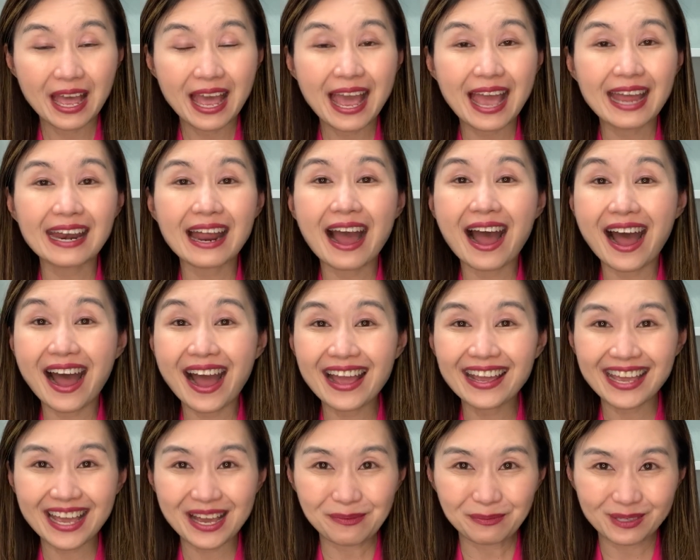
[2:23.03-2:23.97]
and
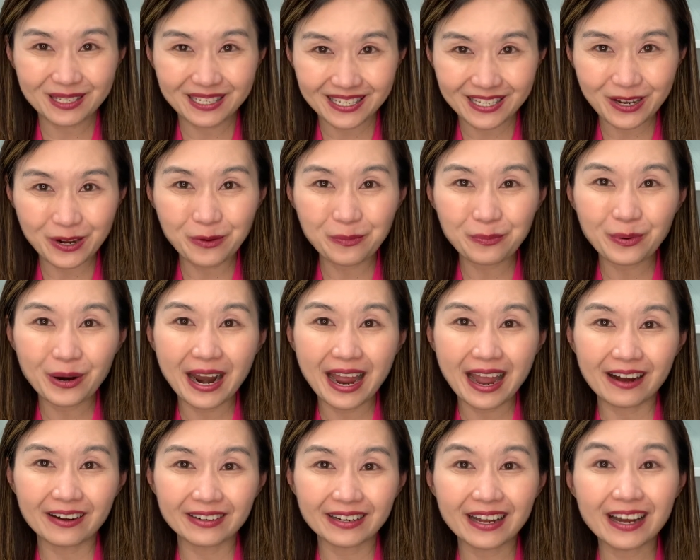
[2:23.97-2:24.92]
I am so
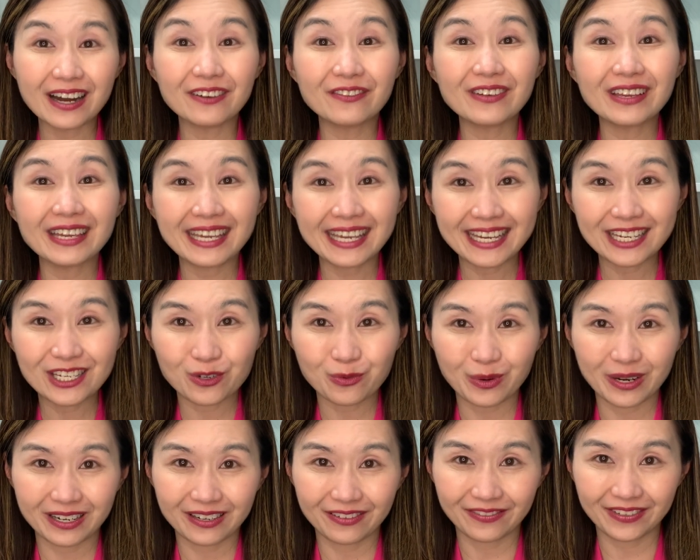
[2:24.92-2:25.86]
proud of each
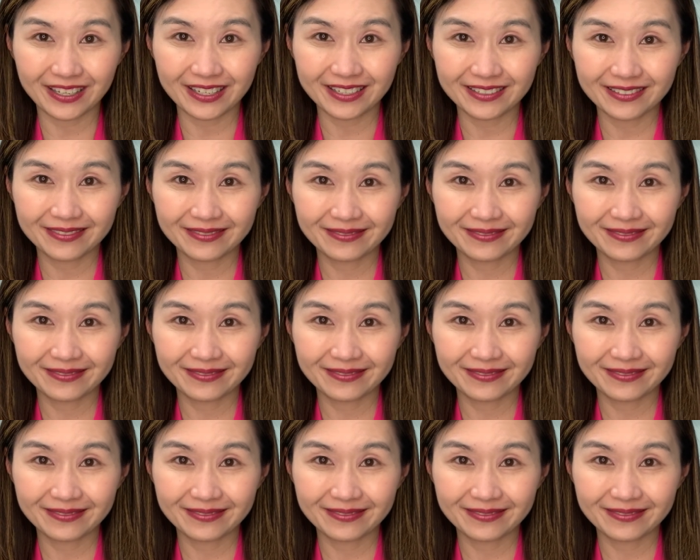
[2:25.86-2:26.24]
one of you.